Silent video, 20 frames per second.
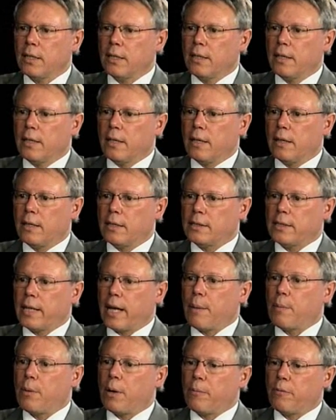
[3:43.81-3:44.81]
All right. This
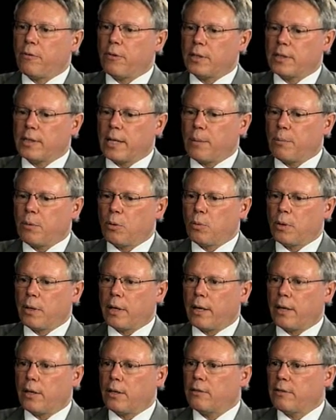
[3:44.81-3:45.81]
came up, for example, with
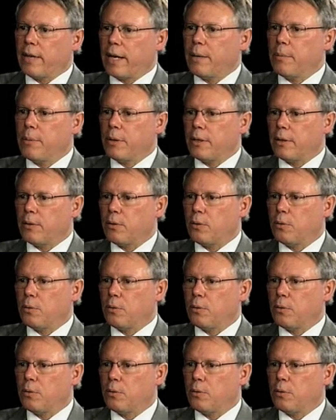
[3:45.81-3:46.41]
Air Arabia,